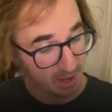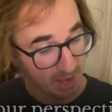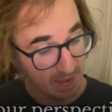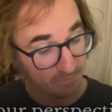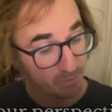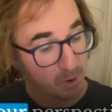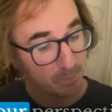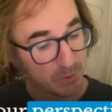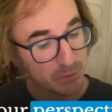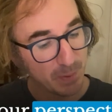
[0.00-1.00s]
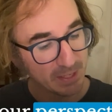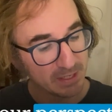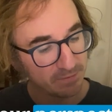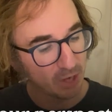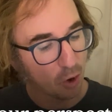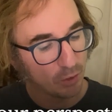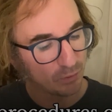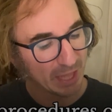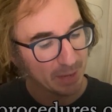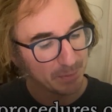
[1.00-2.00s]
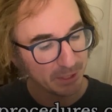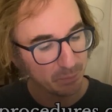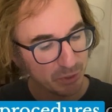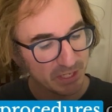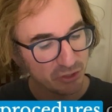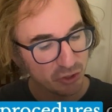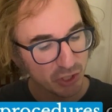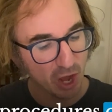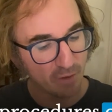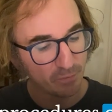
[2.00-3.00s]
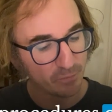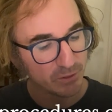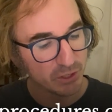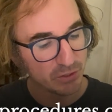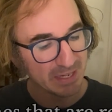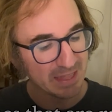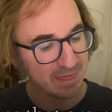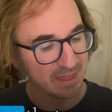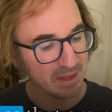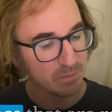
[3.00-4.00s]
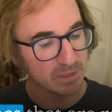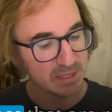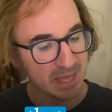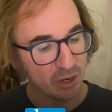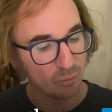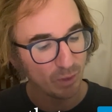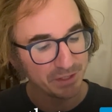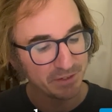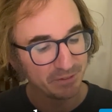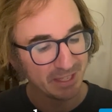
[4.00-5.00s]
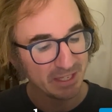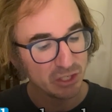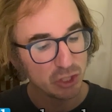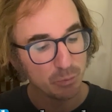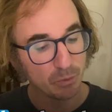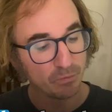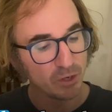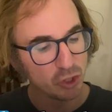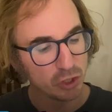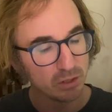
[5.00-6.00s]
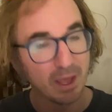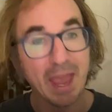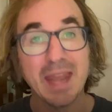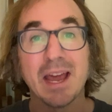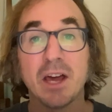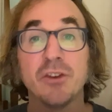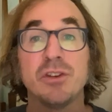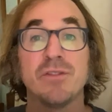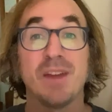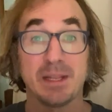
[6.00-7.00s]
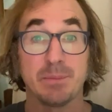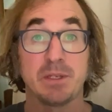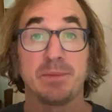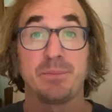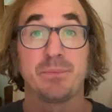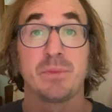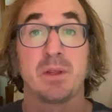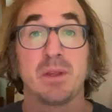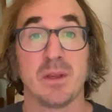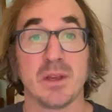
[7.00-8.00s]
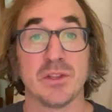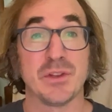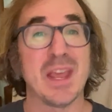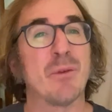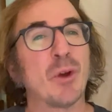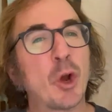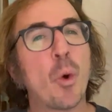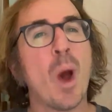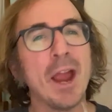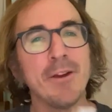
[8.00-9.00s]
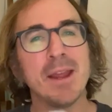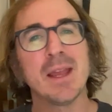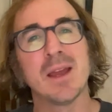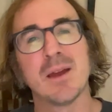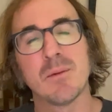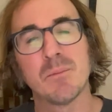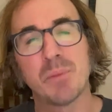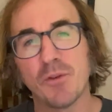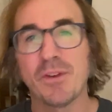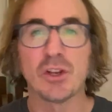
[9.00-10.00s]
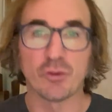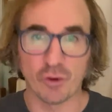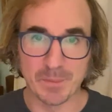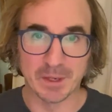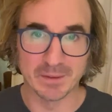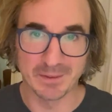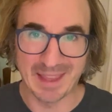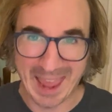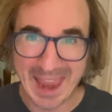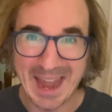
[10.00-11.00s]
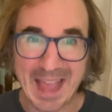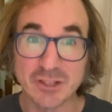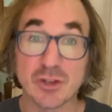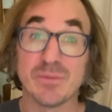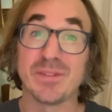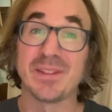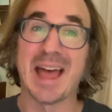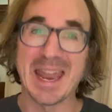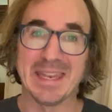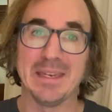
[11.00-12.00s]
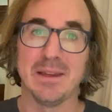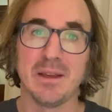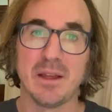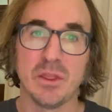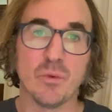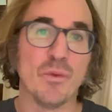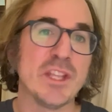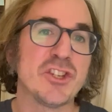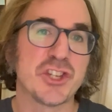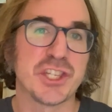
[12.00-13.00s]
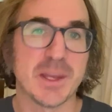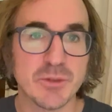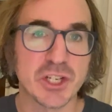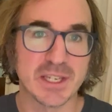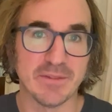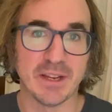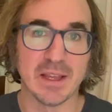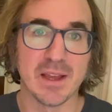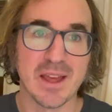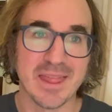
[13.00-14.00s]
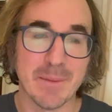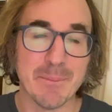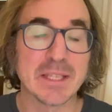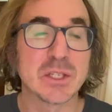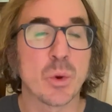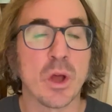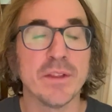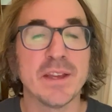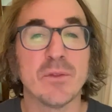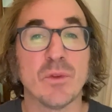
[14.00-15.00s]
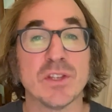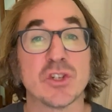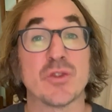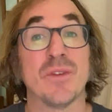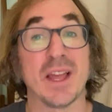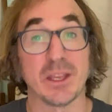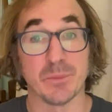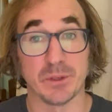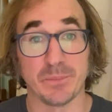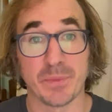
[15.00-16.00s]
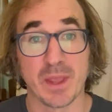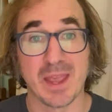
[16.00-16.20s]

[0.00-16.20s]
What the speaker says: And from our perspective, coding reliability procedures often result in themes that are relatively superficial and underdeveloped. So yeah, requiring perfect agreement can actually flatten the rich subjectivity that makes qualitative research valuable.